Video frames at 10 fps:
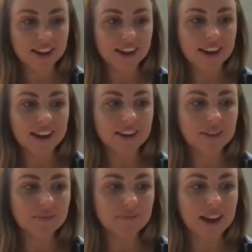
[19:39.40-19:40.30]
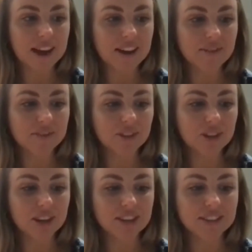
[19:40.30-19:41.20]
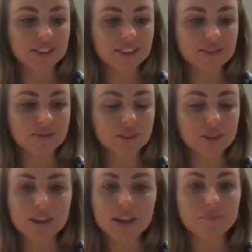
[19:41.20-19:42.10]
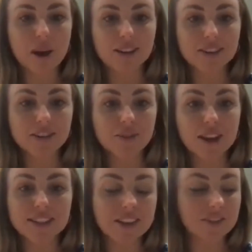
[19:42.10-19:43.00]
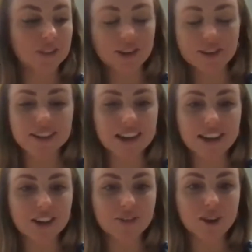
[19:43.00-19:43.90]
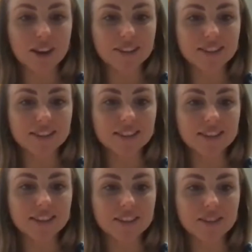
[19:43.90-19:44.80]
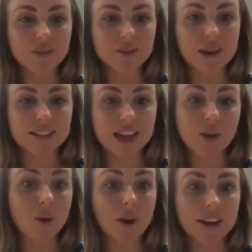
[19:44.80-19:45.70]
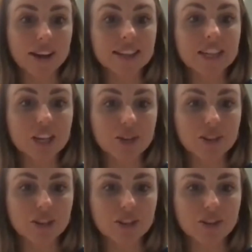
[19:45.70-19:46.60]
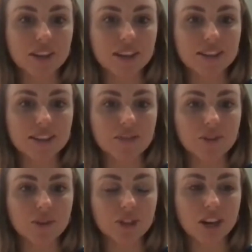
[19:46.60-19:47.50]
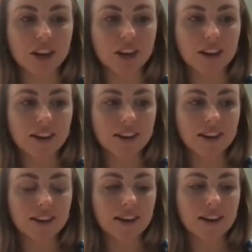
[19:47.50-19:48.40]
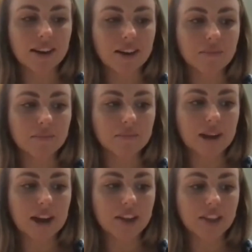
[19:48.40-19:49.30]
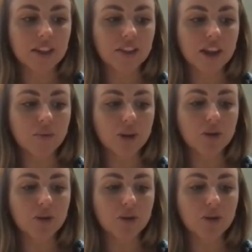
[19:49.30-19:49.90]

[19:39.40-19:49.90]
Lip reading: I've learned in positive ways and I've learned in negative ways, the ways that I want to continue to do things in the future. I think that